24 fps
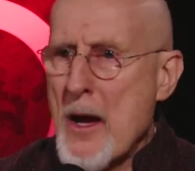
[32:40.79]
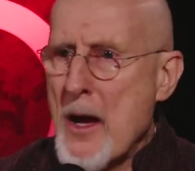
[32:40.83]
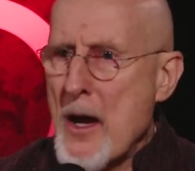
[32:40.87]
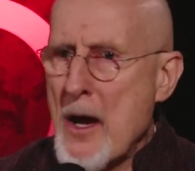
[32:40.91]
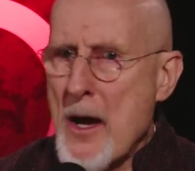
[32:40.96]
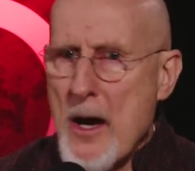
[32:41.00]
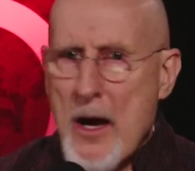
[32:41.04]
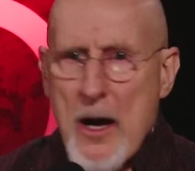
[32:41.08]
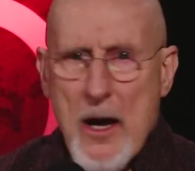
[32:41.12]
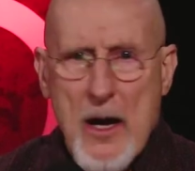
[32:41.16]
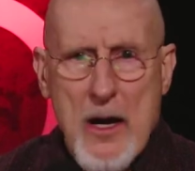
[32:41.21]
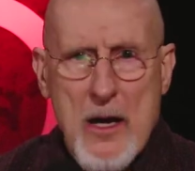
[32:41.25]

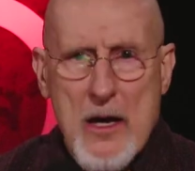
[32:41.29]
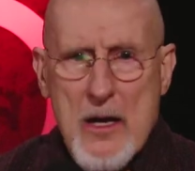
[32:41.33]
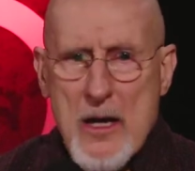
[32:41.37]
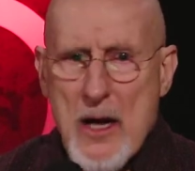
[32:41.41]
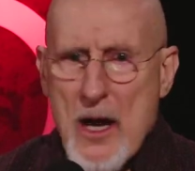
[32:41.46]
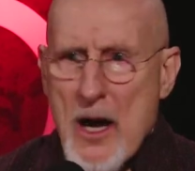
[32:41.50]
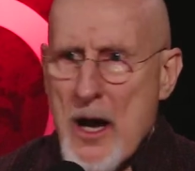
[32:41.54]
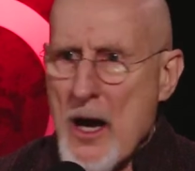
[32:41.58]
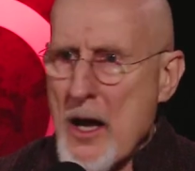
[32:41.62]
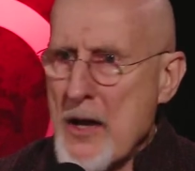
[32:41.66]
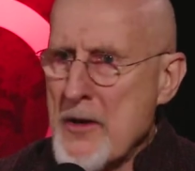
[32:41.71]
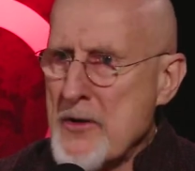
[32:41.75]
uh,
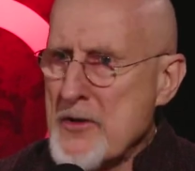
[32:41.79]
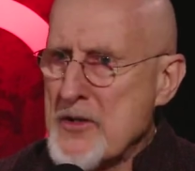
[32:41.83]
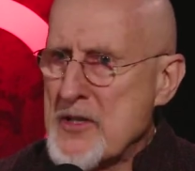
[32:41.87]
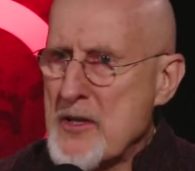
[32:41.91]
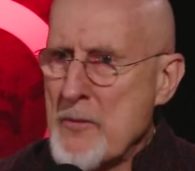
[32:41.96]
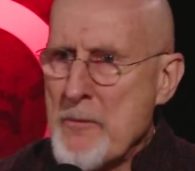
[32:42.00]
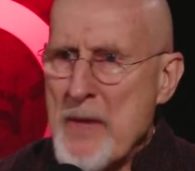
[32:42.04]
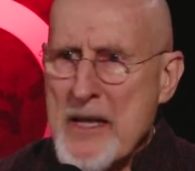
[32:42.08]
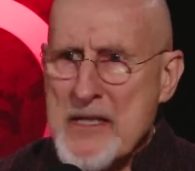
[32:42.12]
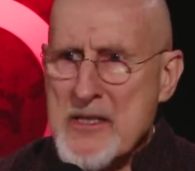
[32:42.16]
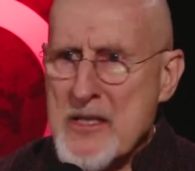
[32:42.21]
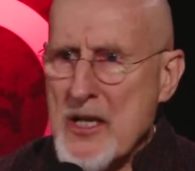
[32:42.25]
on
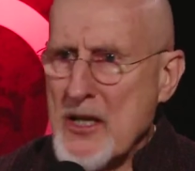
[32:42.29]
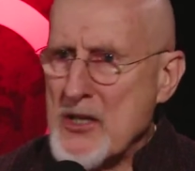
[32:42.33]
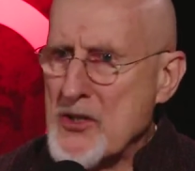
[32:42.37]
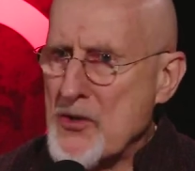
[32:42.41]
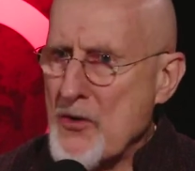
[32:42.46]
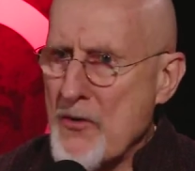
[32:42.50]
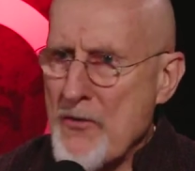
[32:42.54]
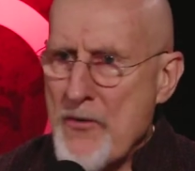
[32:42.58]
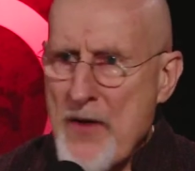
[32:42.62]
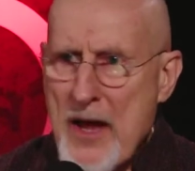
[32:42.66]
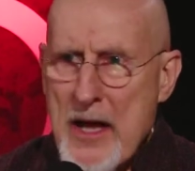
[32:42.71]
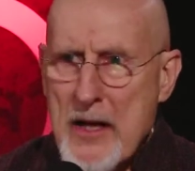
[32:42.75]
domestic
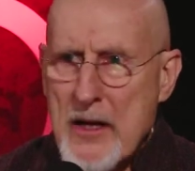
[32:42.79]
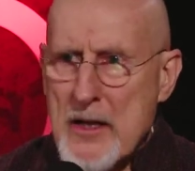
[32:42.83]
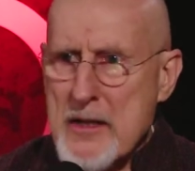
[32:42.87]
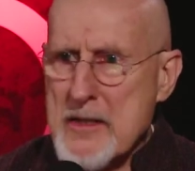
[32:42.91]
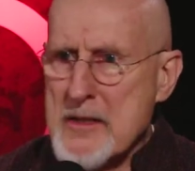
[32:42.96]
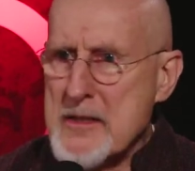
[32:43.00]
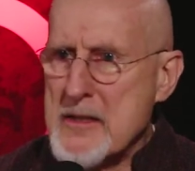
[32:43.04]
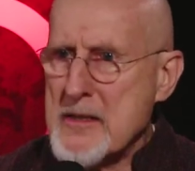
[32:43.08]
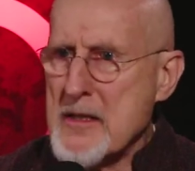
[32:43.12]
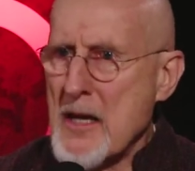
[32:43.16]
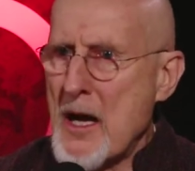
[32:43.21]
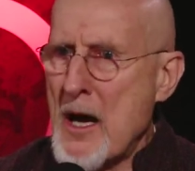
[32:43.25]

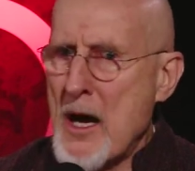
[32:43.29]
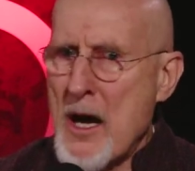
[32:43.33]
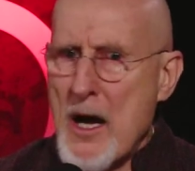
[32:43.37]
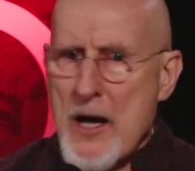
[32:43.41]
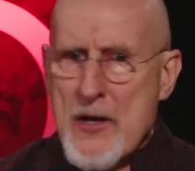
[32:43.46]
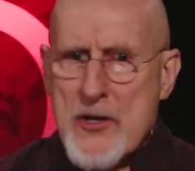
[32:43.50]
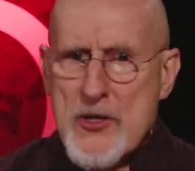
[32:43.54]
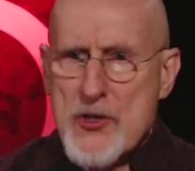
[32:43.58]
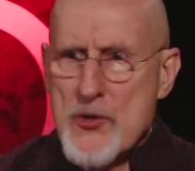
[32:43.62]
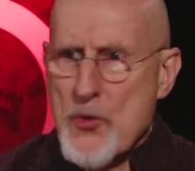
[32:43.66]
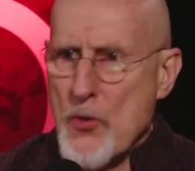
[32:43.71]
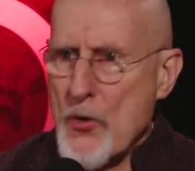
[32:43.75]
surveillance,
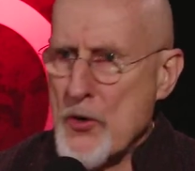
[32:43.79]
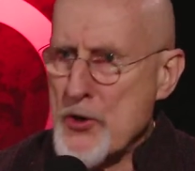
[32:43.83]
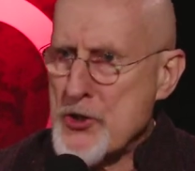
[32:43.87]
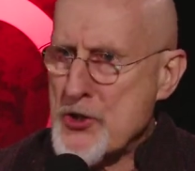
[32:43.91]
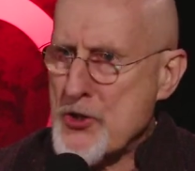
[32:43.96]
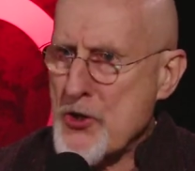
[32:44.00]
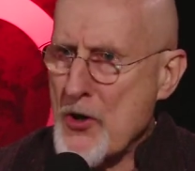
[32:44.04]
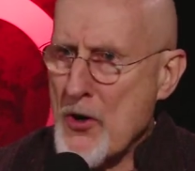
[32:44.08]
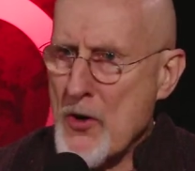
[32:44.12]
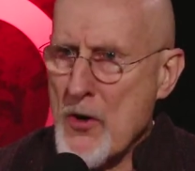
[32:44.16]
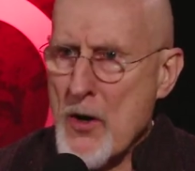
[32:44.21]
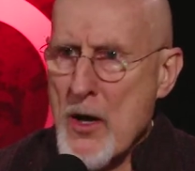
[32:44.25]
on
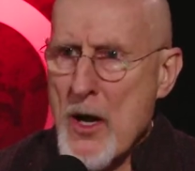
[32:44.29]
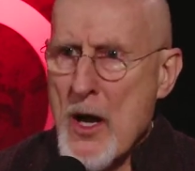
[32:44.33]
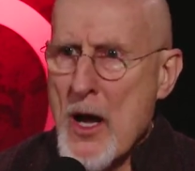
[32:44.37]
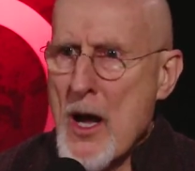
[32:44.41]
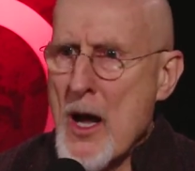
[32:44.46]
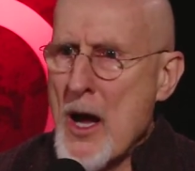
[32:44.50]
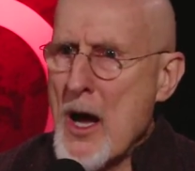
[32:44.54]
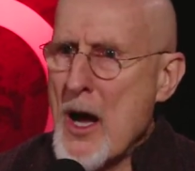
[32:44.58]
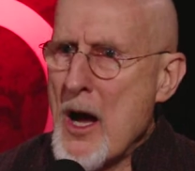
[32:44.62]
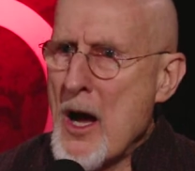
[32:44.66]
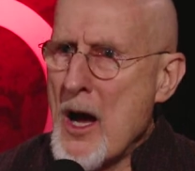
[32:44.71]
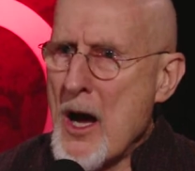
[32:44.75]
torture,
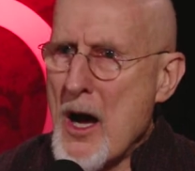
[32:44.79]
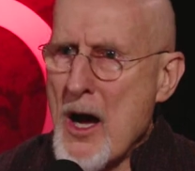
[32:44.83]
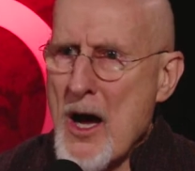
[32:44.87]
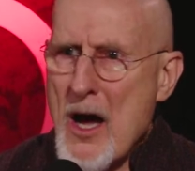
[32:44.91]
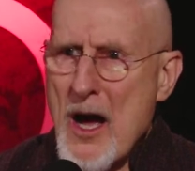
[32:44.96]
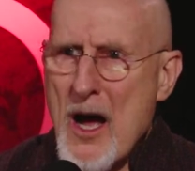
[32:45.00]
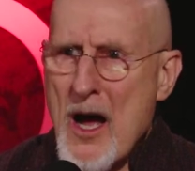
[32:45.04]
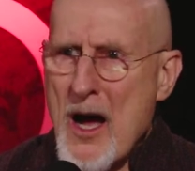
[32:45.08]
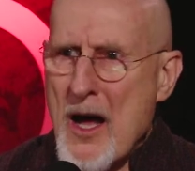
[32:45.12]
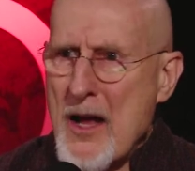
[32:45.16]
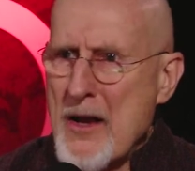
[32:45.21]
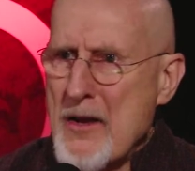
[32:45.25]
uh,
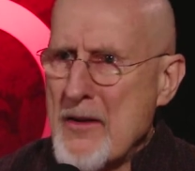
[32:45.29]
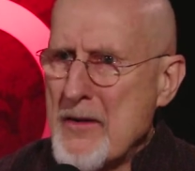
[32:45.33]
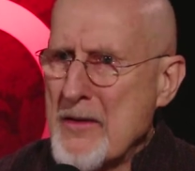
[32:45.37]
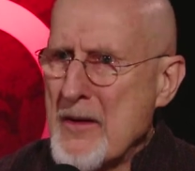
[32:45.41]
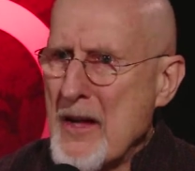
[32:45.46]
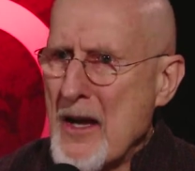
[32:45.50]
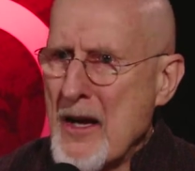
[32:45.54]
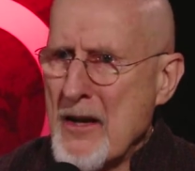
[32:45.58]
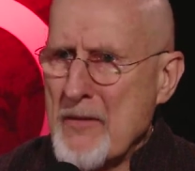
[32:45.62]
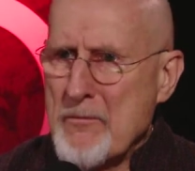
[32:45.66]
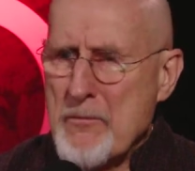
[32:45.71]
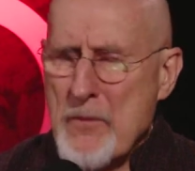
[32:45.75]
on
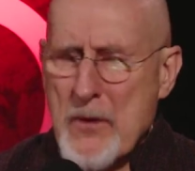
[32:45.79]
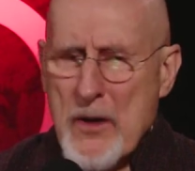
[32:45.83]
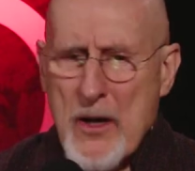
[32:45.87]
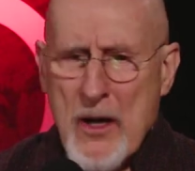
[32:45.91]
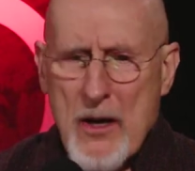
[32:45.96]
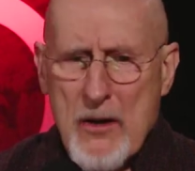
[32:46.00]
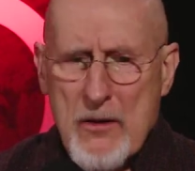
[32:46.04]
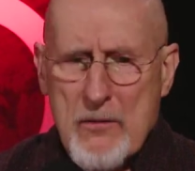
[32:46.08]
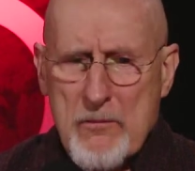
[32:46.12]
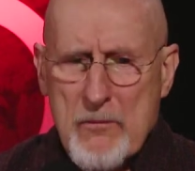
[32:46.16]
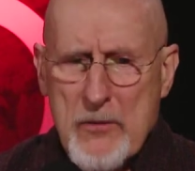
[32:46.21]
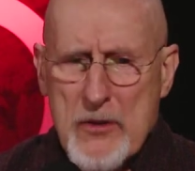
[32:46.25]
uh,
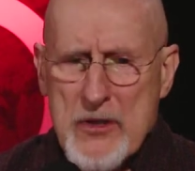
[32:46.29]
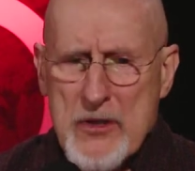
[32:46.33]
uh